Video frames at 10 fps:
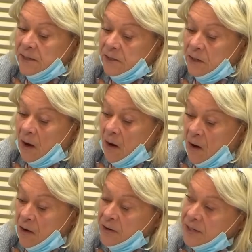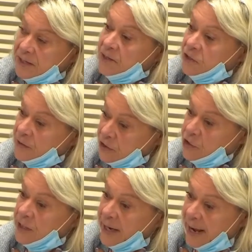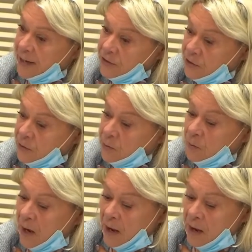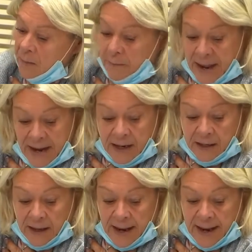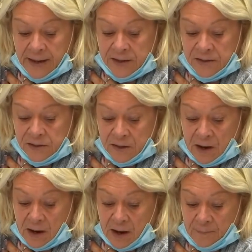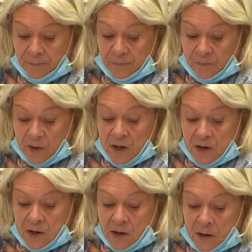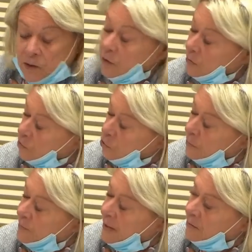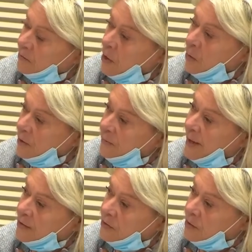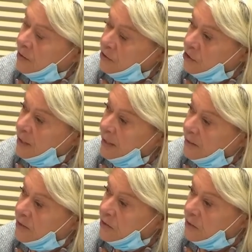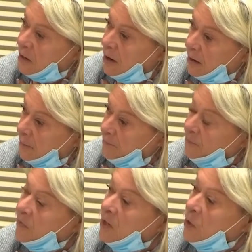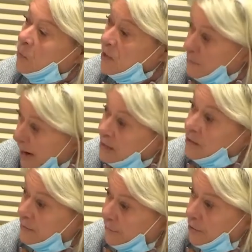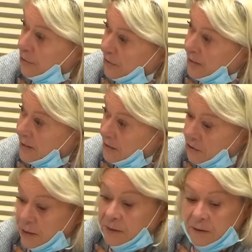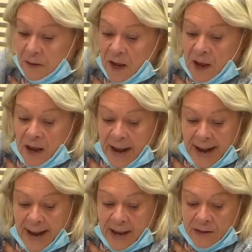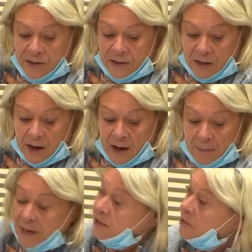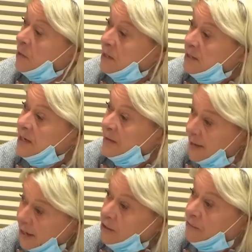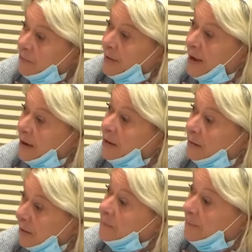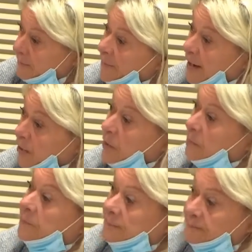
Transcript: it's a hard decision that she had to make. And it's um, should be noted that she is um, respected for her decision. And um, I just wanted to say thank you for that, Ellen. Thank you.